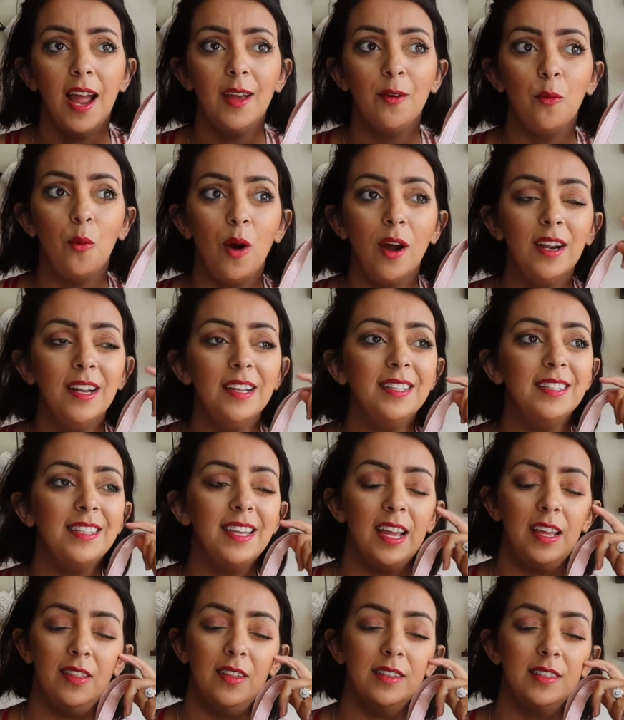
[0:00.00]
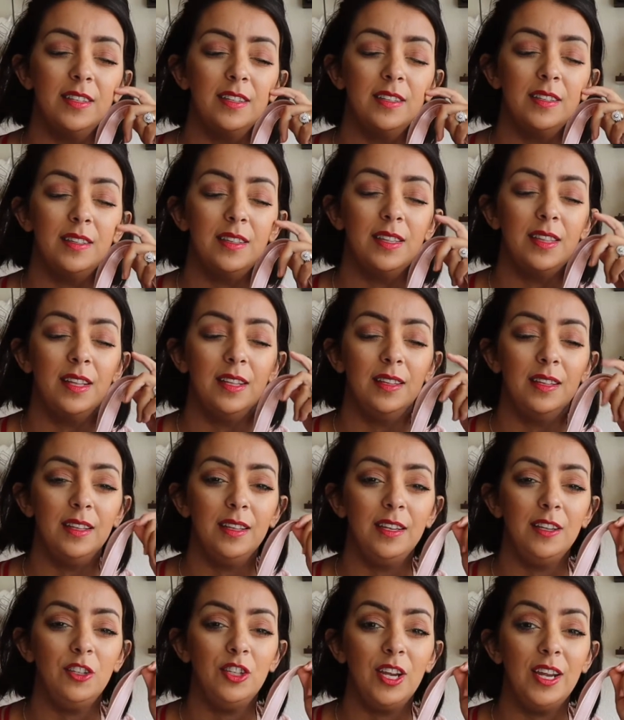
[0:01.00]
I want to say this is the
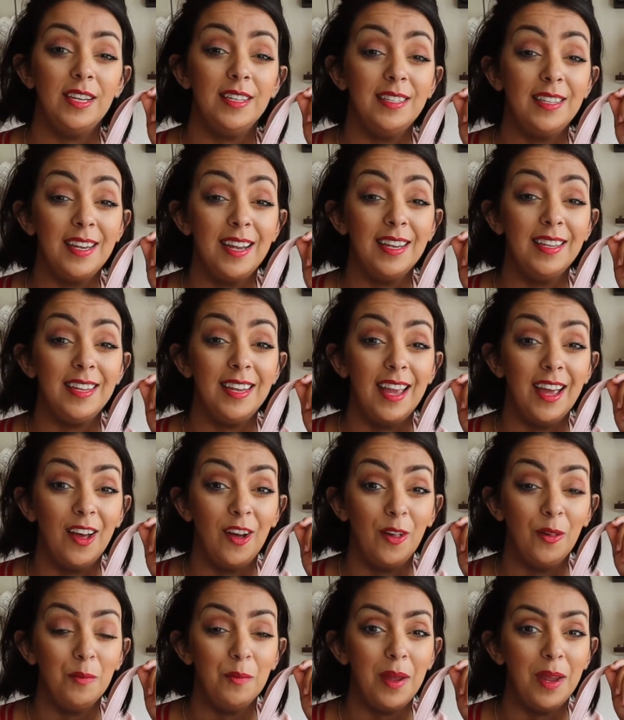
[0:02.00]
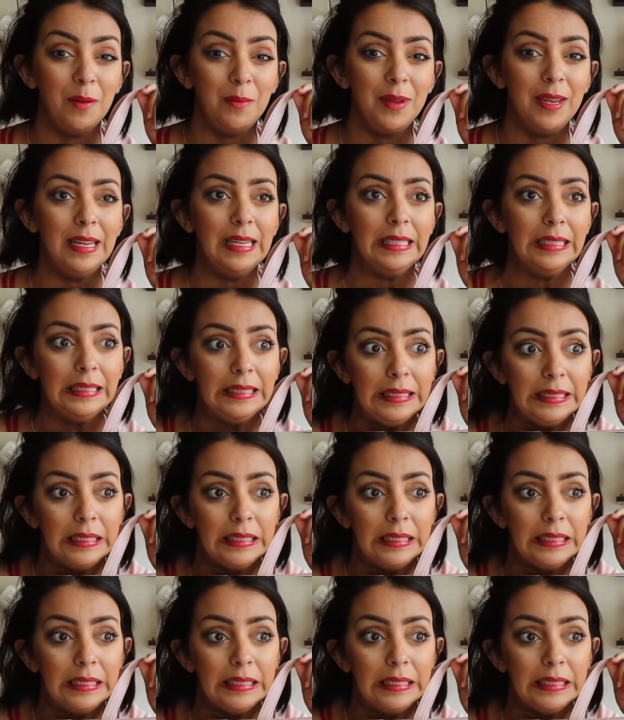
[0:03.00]
Lily Jade Danielle, maybe.